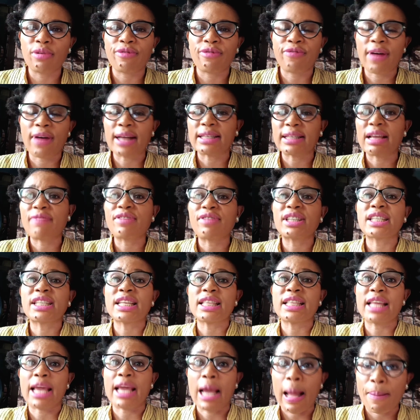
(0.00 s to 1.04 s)
In fact,
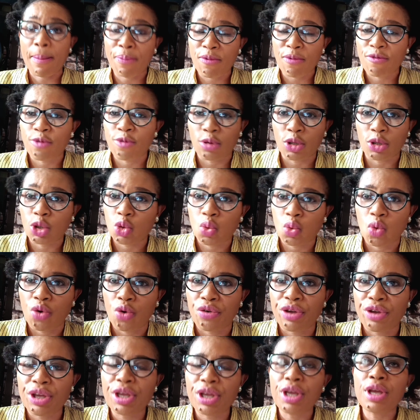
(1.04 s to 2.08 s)
everything they happen for this
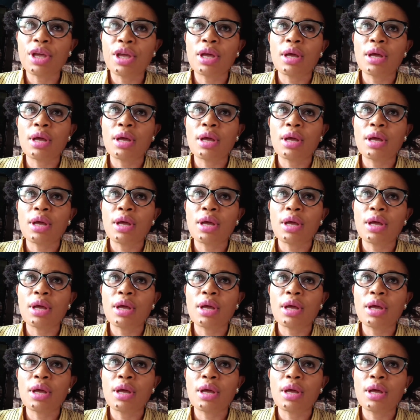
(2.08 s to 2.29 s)
Warri,